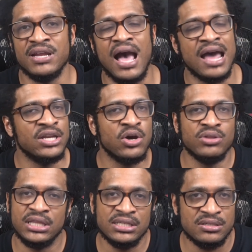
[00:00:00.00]
Now, I know
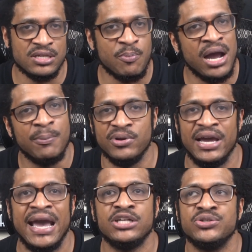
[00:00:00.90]
that this is a
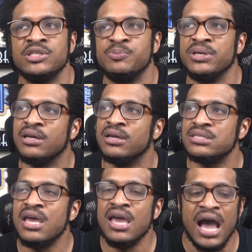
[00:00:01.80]
popular actress because